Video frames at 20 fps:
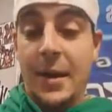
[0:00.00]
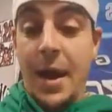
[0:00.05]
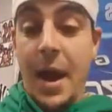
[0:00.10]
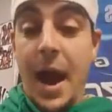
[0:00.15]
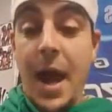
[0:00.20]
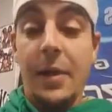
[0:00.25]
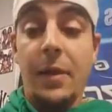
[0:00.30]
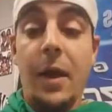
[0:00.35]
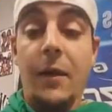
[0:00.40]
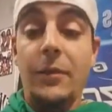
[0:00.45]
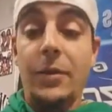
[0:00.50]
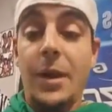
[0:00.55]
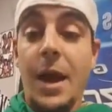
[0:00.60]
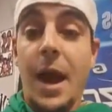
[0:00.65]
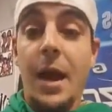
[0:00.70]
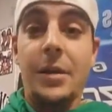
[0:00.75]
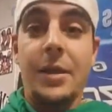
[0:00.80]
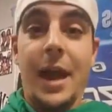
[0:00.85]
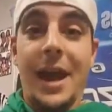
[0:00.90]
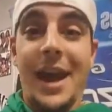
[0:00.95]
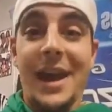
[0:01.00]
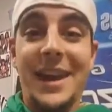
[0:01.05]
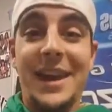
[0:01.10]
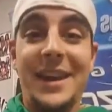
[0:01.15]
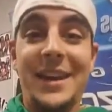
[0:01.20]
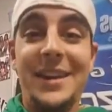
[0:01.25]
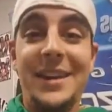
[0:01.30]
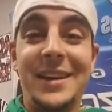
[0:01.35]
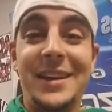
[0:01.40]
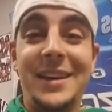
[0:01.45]
All right, love you guys. I got to
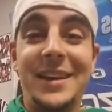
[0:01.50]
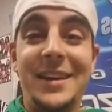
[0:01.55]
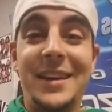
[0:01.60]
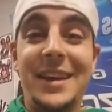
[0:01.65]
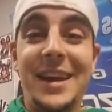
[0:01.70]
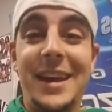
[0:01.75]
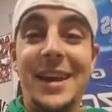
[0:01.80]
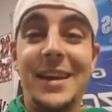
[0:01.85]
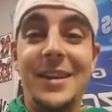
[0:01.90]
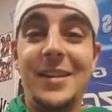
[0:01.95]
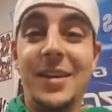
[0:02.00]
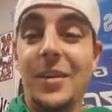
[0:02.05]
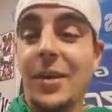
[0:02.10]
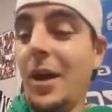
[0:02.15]
get into